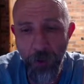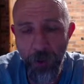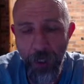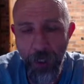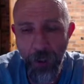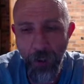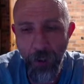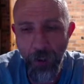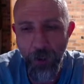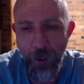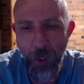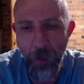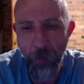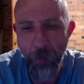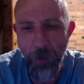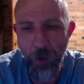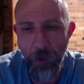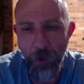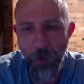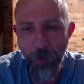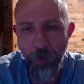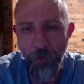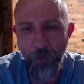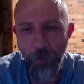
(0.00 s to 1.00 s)
get them
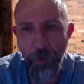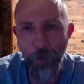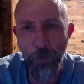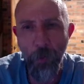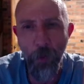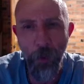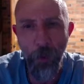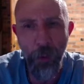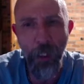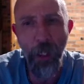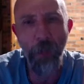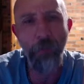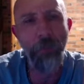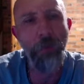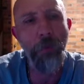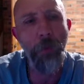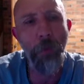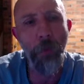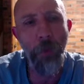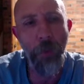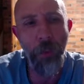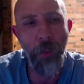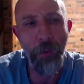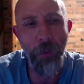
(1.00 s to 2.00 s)
to feel more
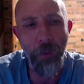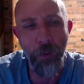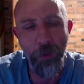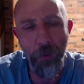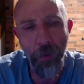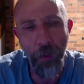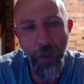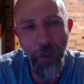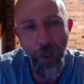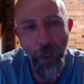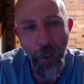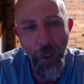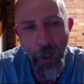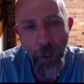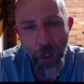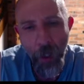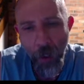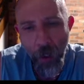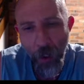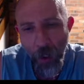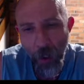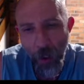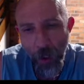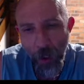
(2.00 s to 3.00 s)
comfortable with you.
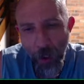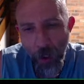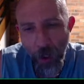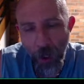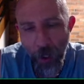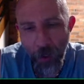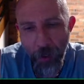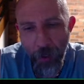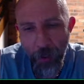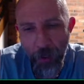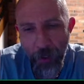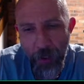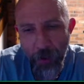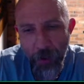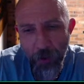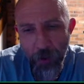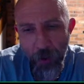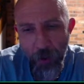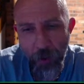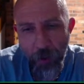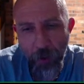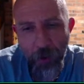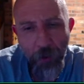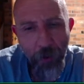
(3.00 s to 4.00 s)
And then they sort
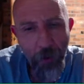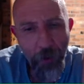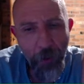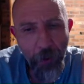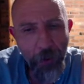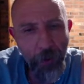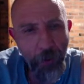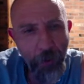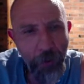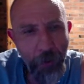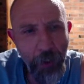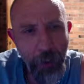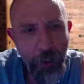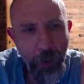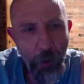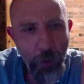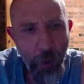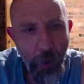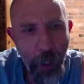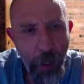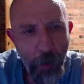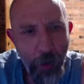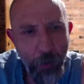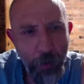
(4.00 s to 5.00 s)
of use urgency as
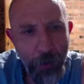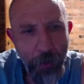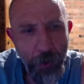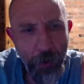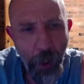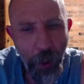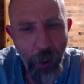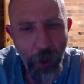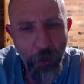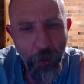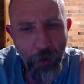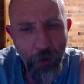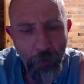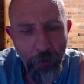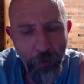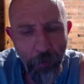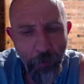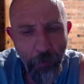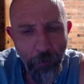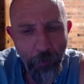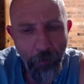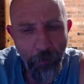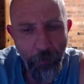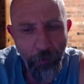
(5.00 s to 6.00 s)
well. So
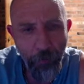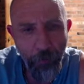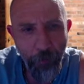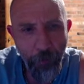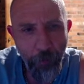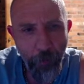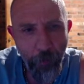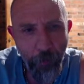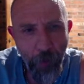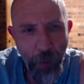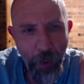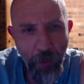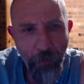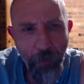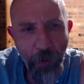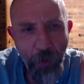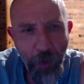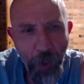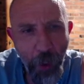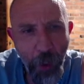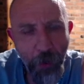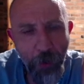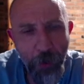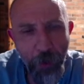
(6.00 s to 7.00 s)
if you
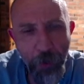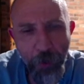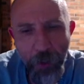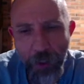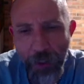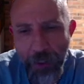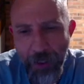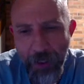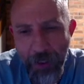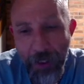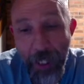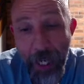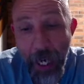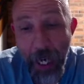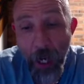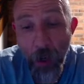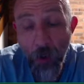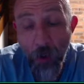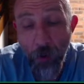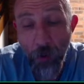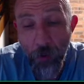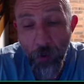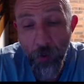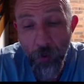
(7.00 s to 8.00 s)
don't do this
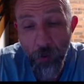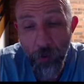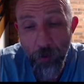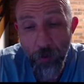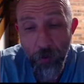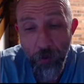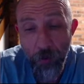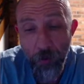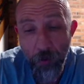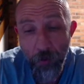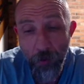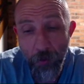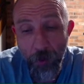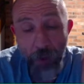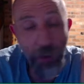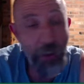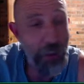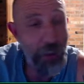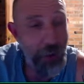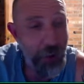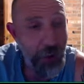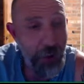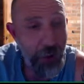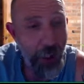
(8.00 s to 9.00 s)
now, this
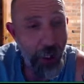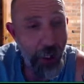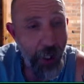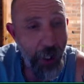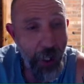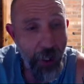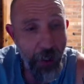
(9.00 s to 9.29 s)
isn't gonna,